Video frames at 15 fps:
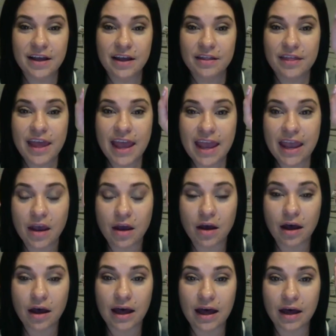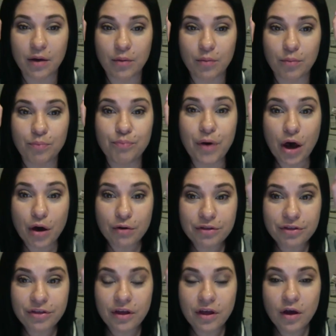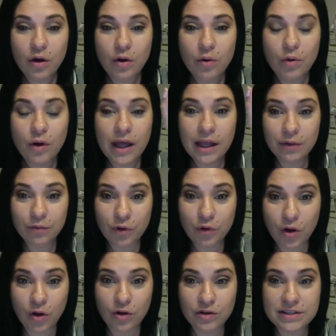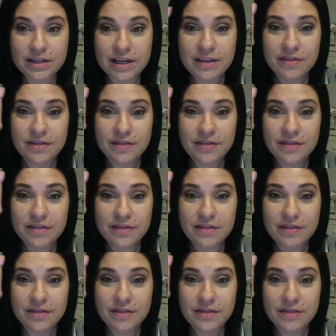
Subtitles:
They both enrolled.